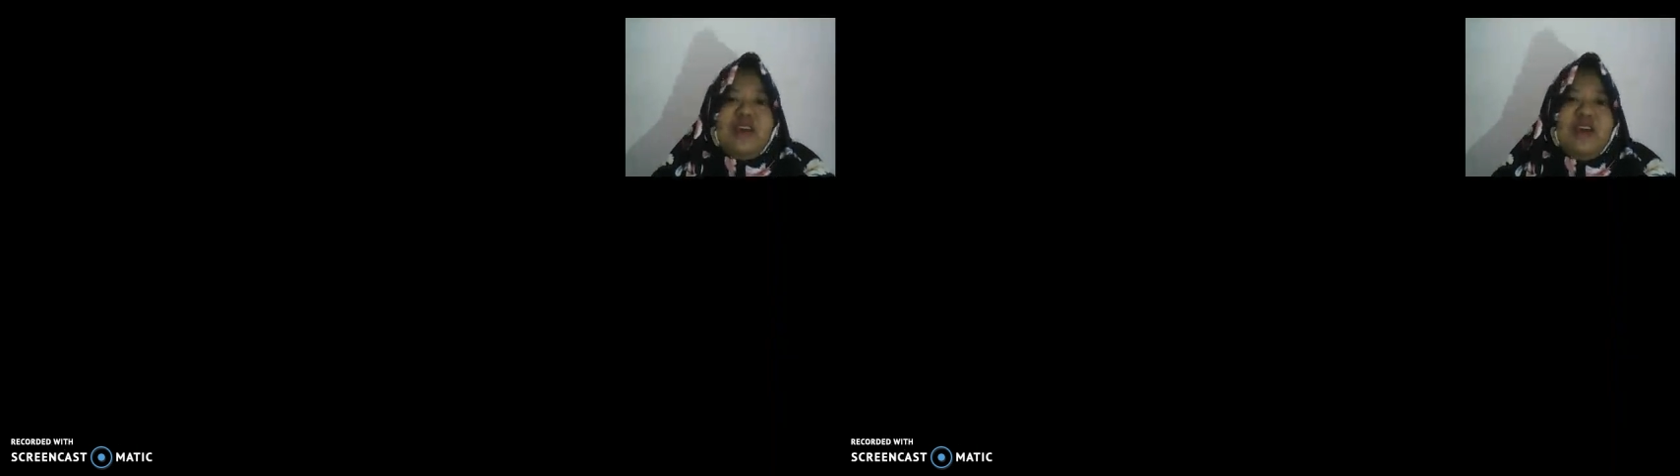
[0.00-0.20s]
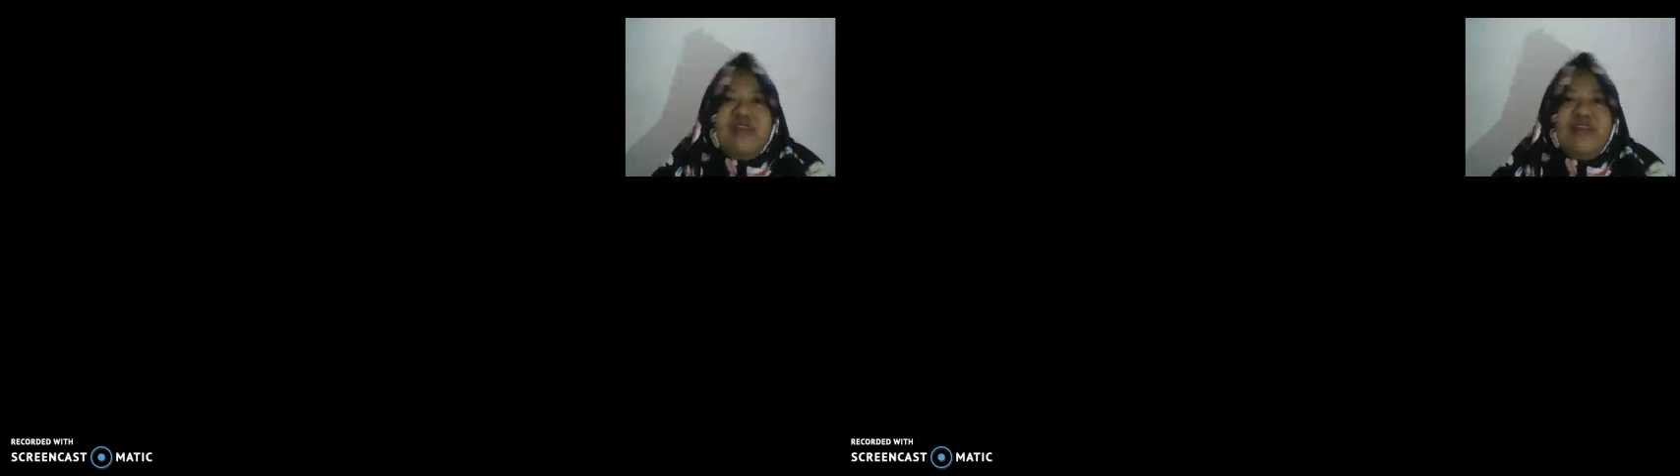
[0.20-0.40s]

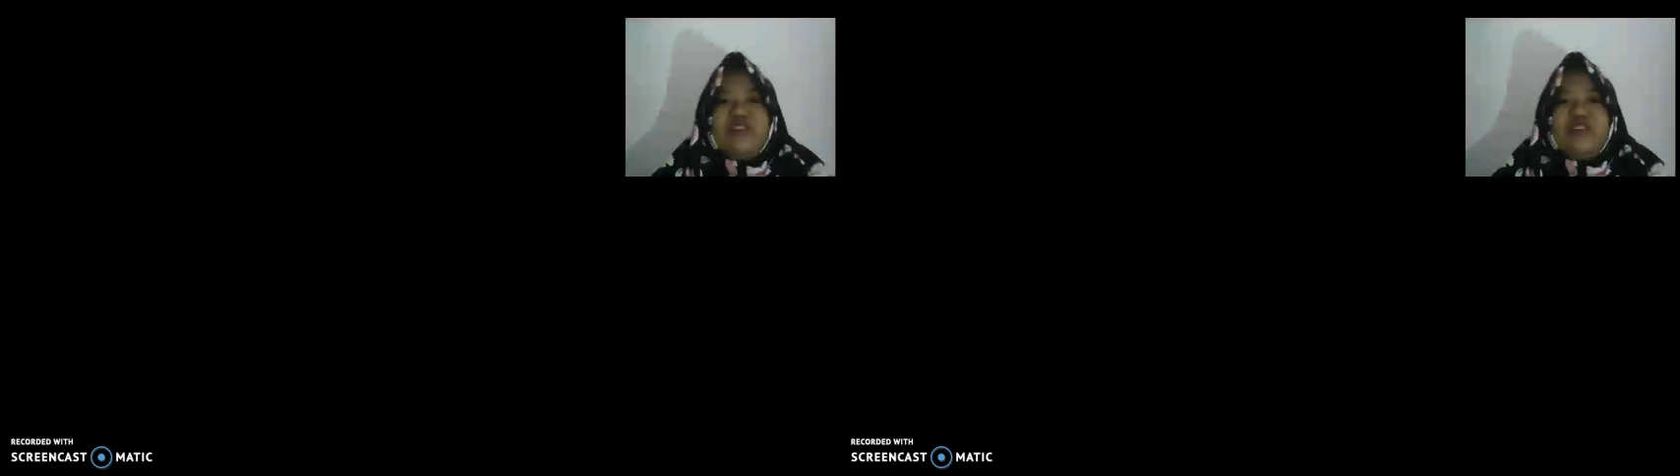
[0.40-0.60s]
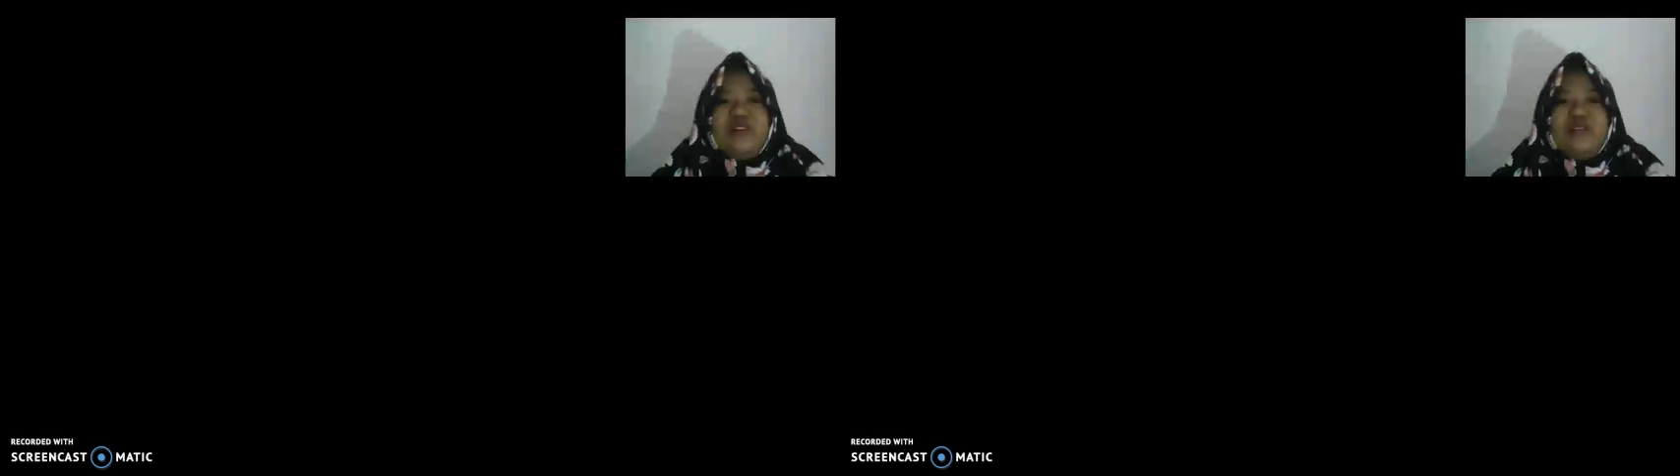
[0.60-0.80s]

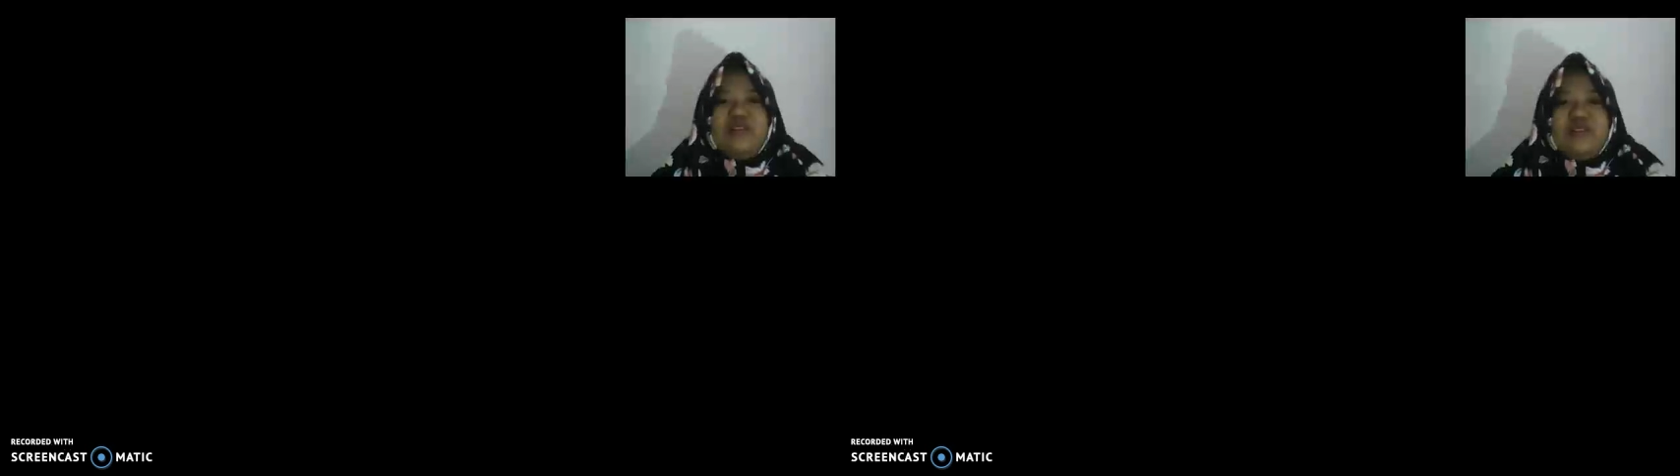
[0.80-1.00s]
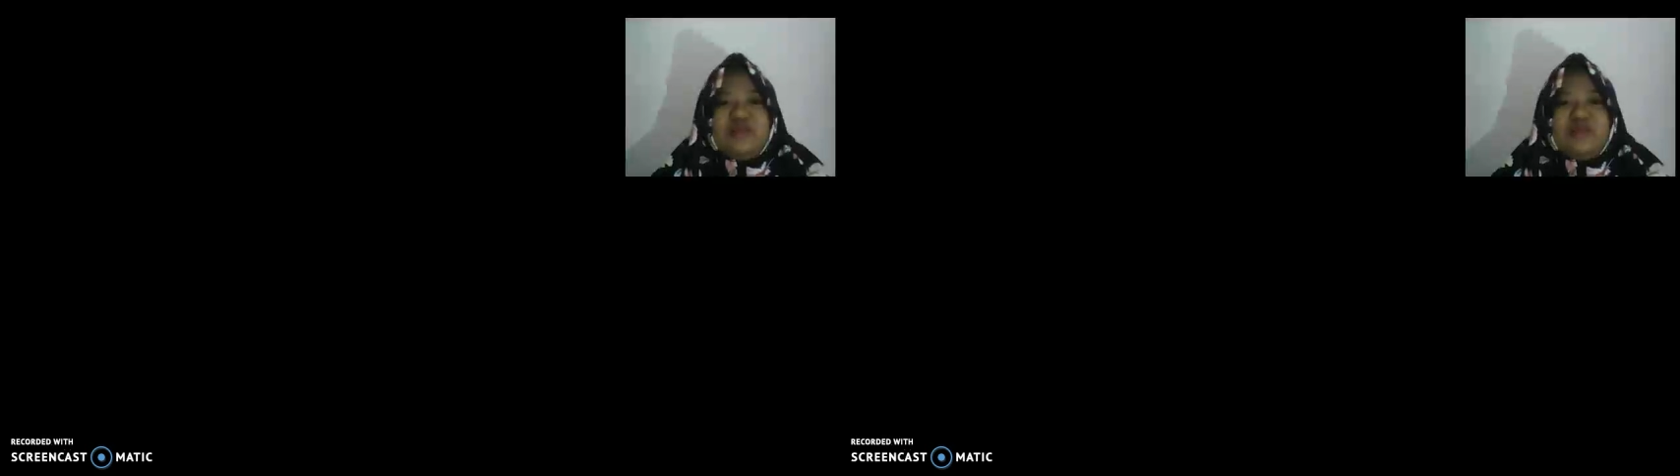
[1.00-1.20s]

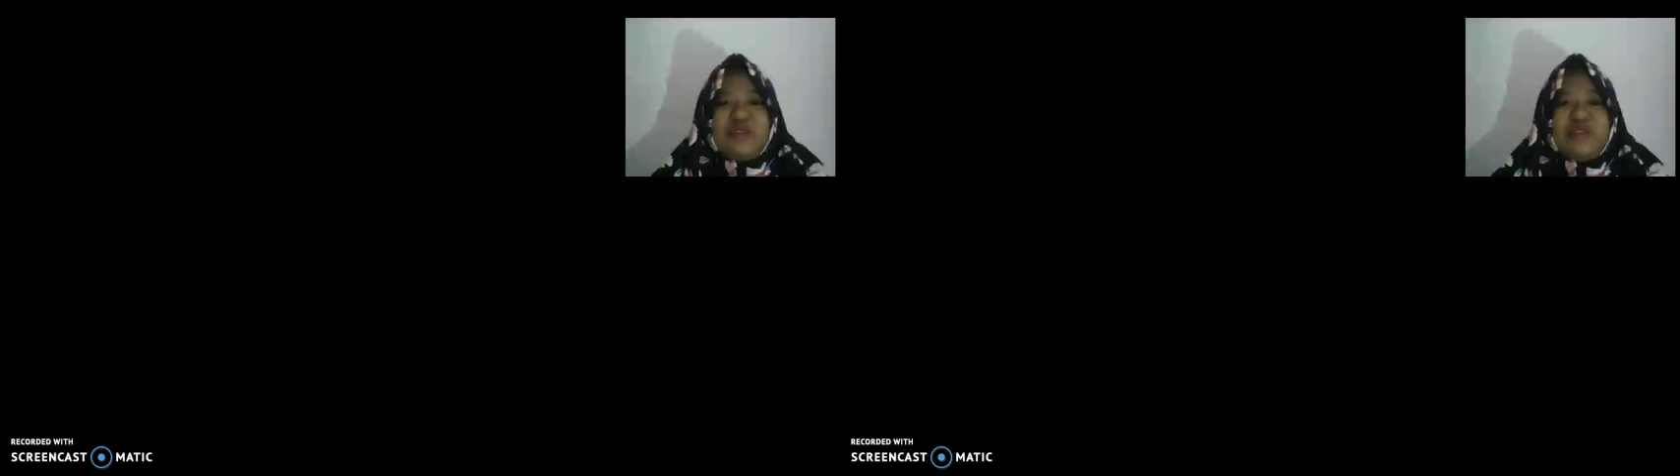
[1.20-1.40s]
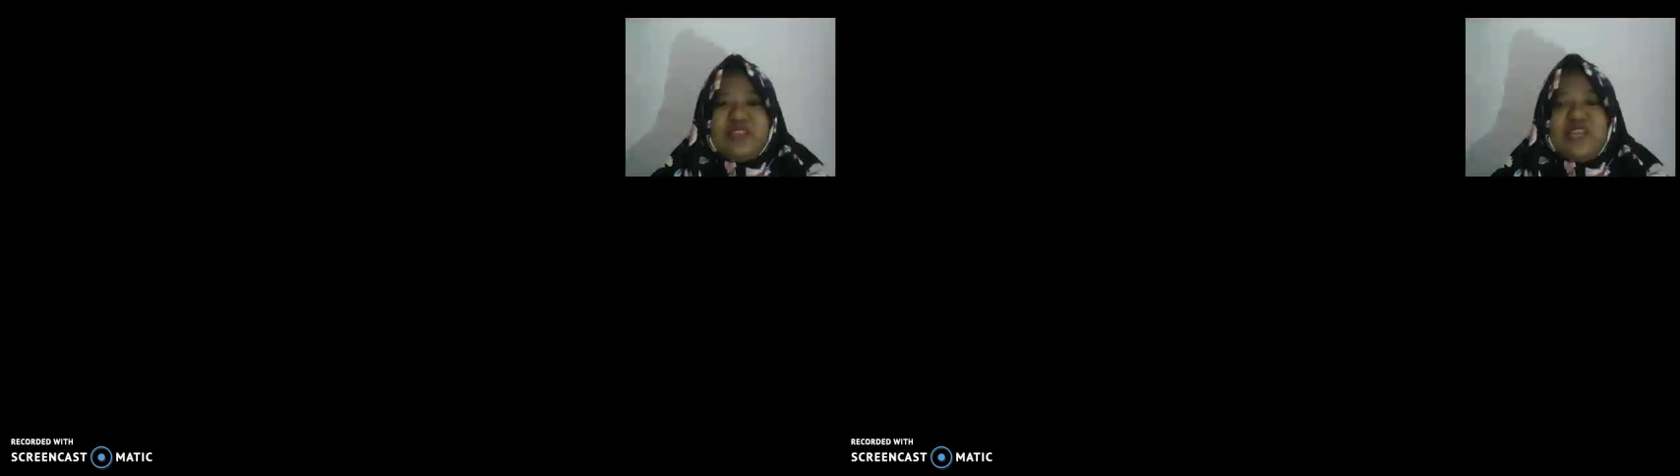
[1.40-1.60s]
articles
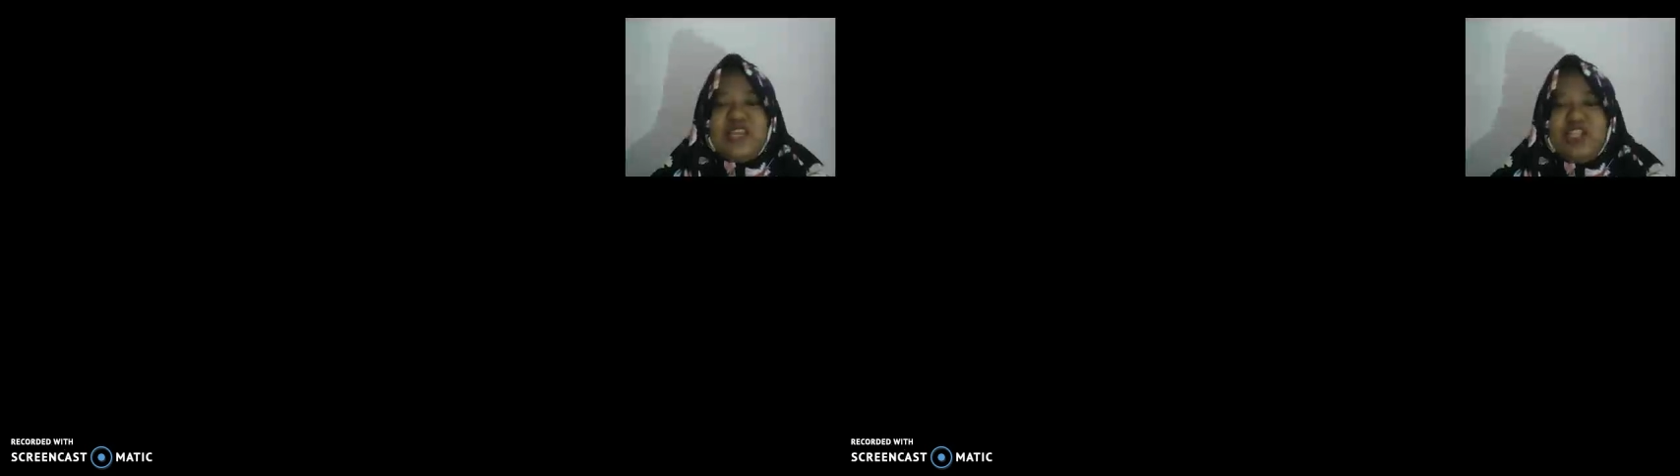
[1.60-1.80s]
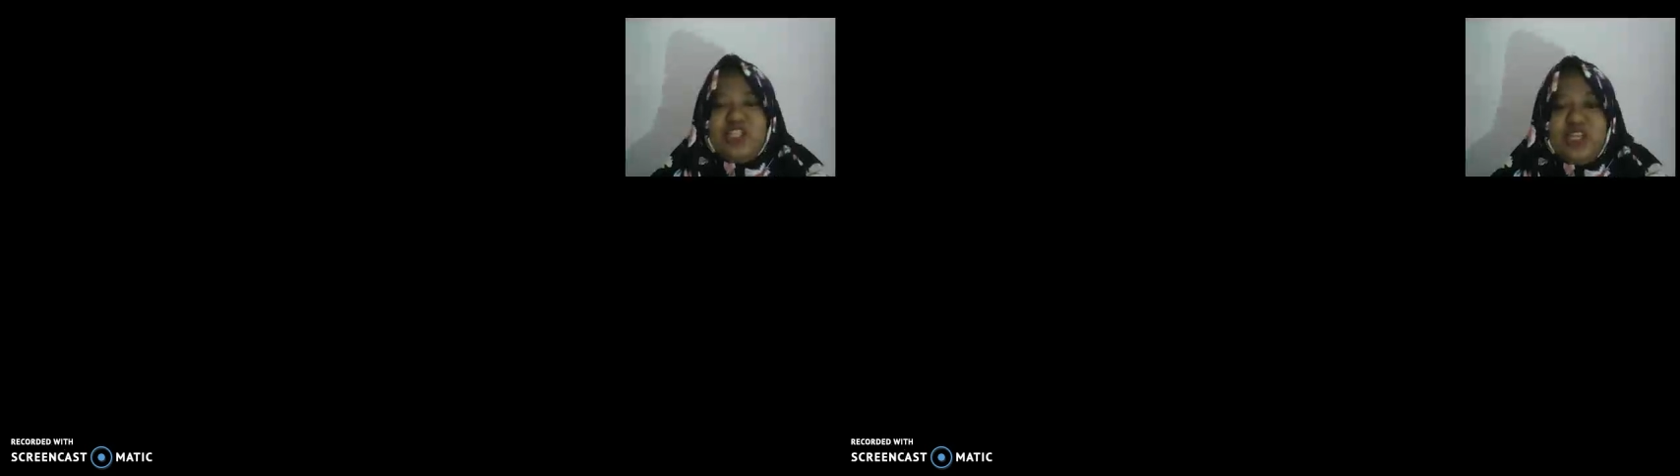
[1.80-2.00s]

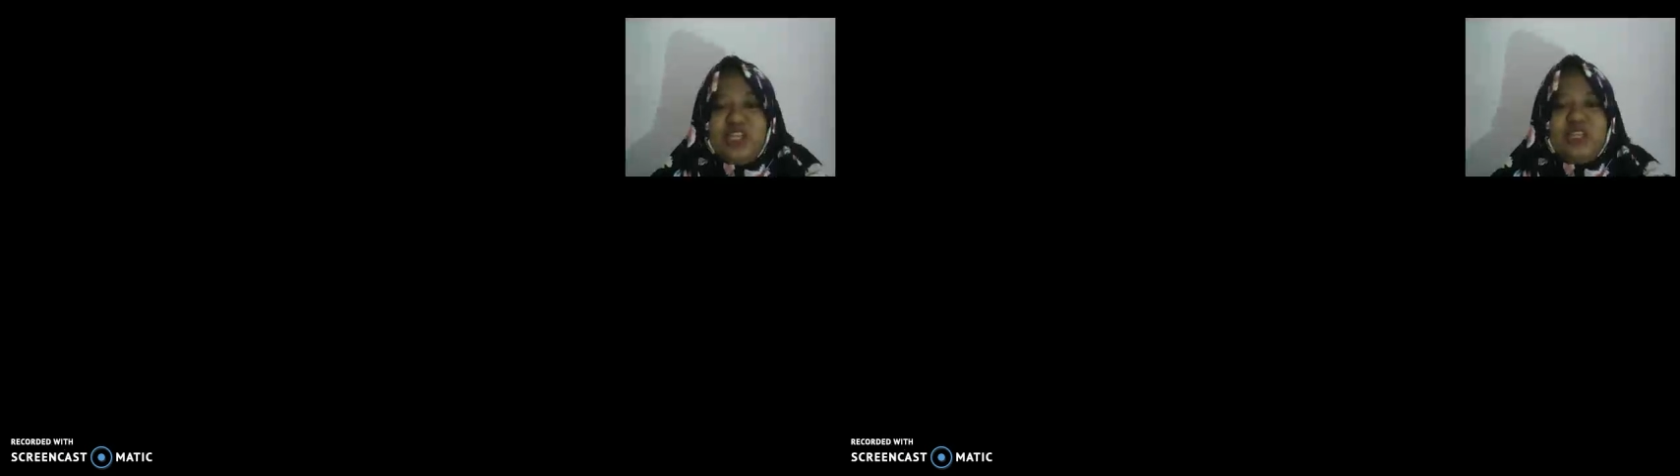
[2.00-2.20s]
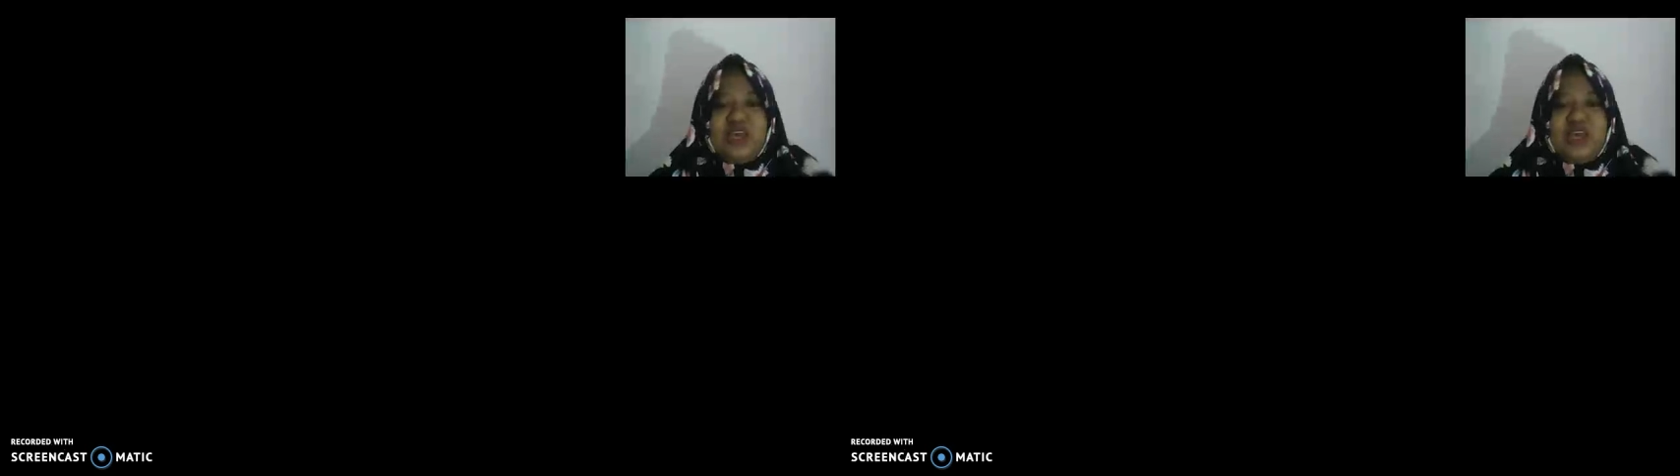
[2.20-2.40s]

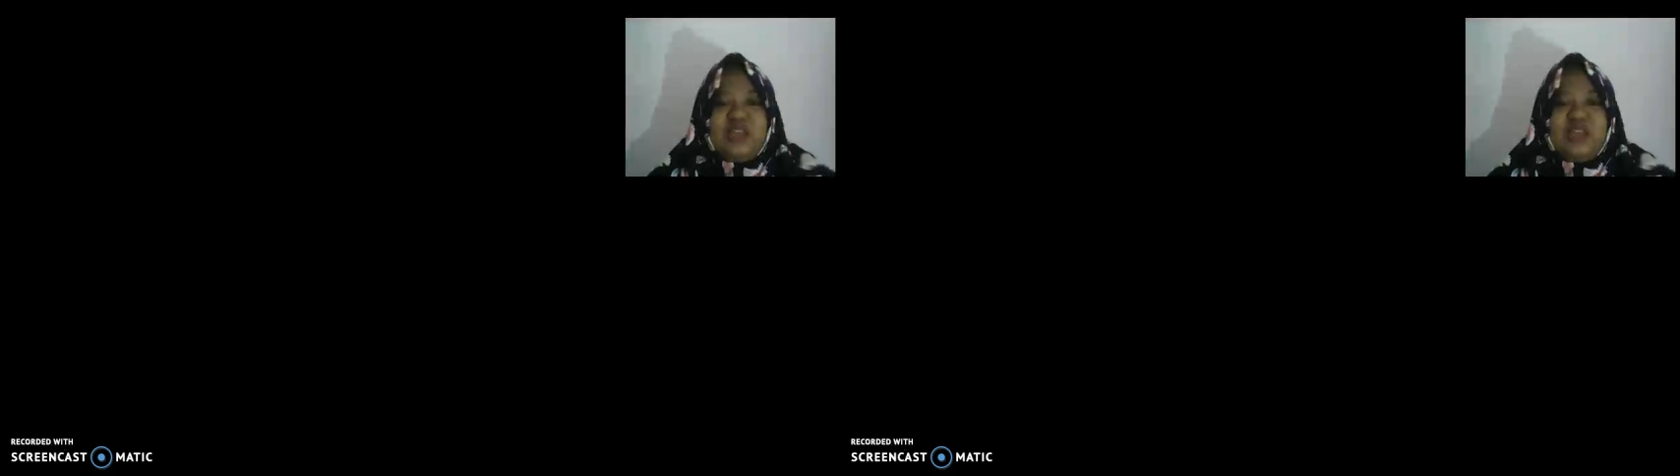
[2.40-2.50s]
presentation.